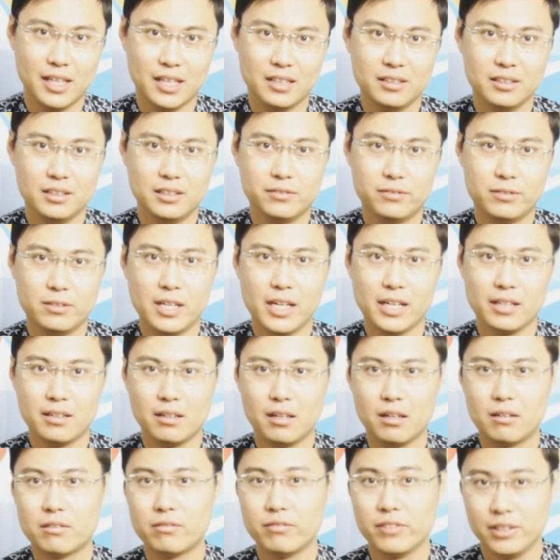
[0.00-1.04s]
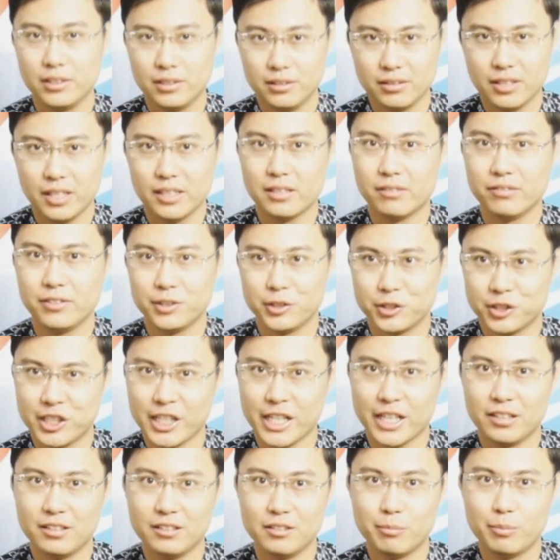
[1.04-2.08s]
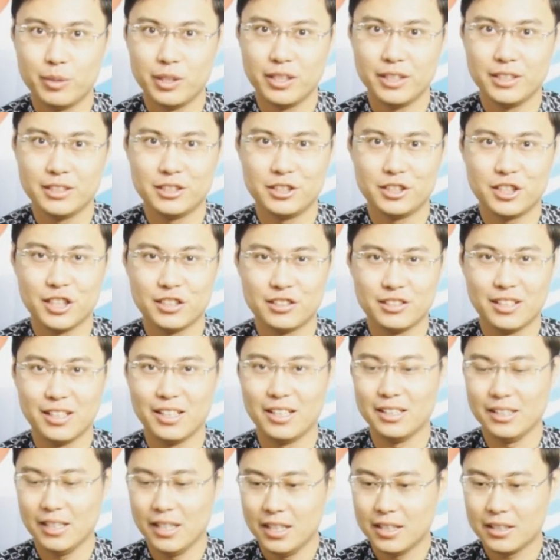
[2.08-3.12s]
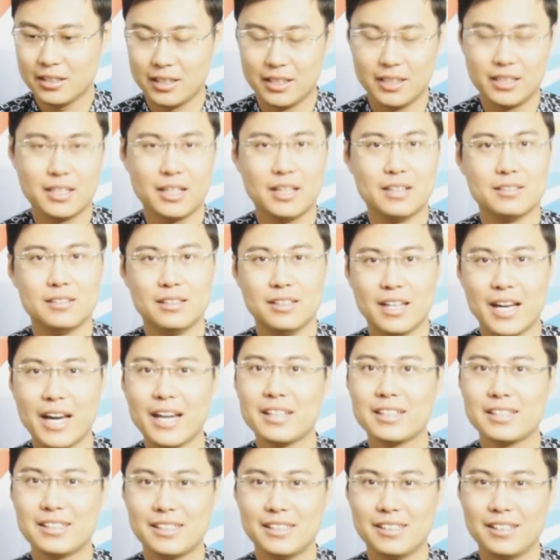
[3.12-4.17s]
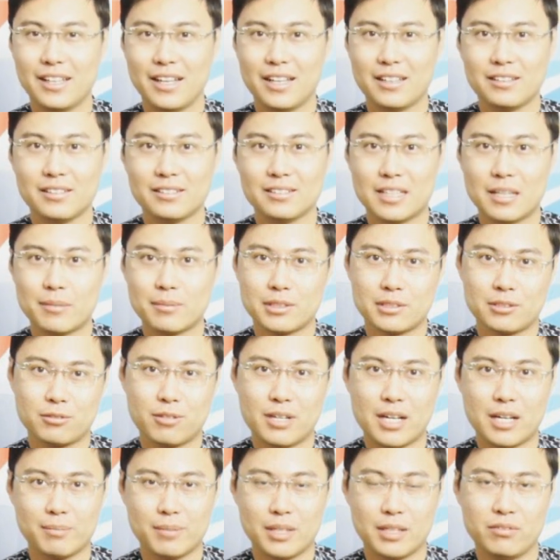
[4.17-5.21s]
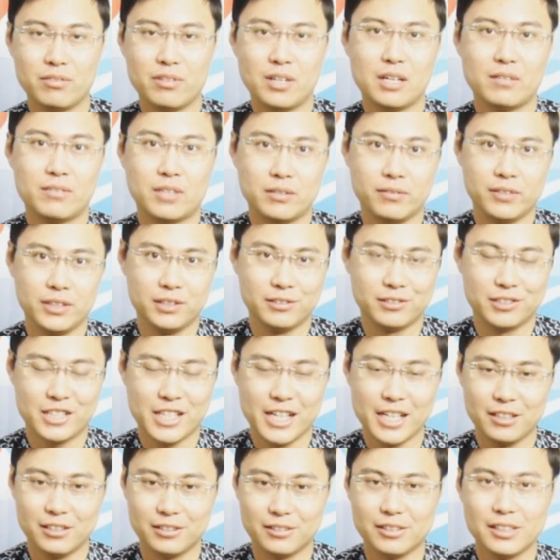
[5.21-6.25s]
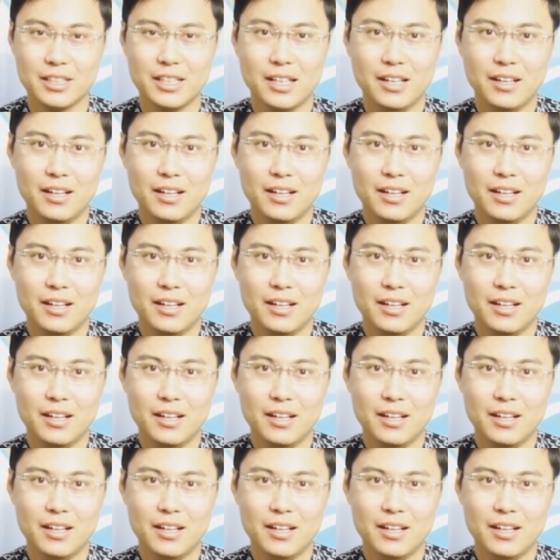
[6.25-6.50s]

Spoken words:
And if you like our video and the video channel, please just click on the like and subscribe of our video channel.